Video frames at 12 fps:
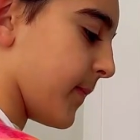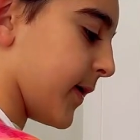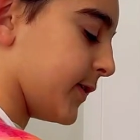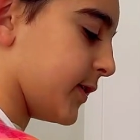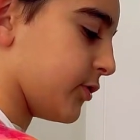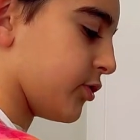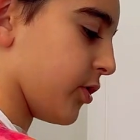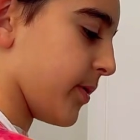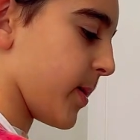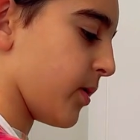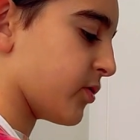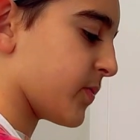My
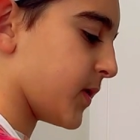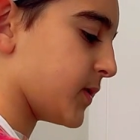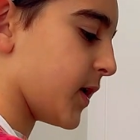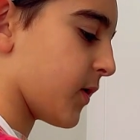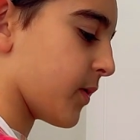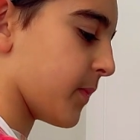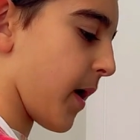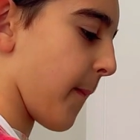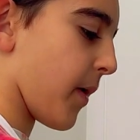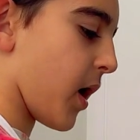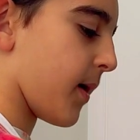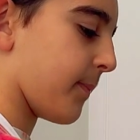sister knows my secret.
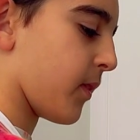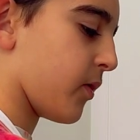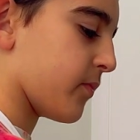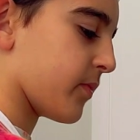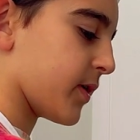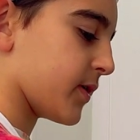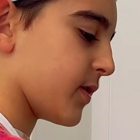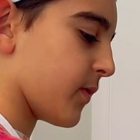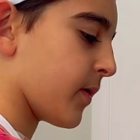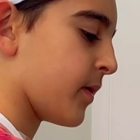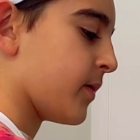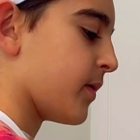My mom knows my
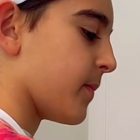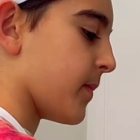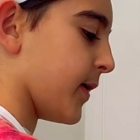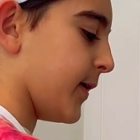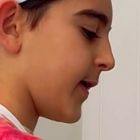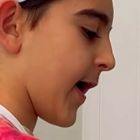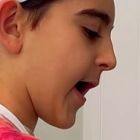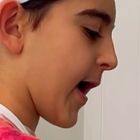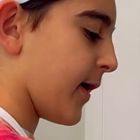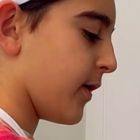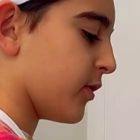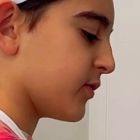secret. My
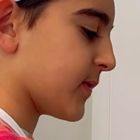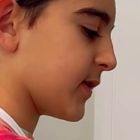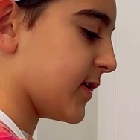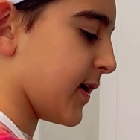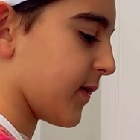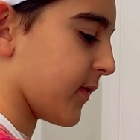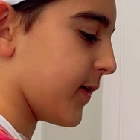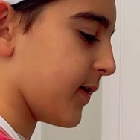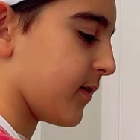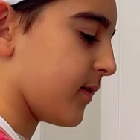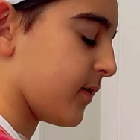dad knows my secret.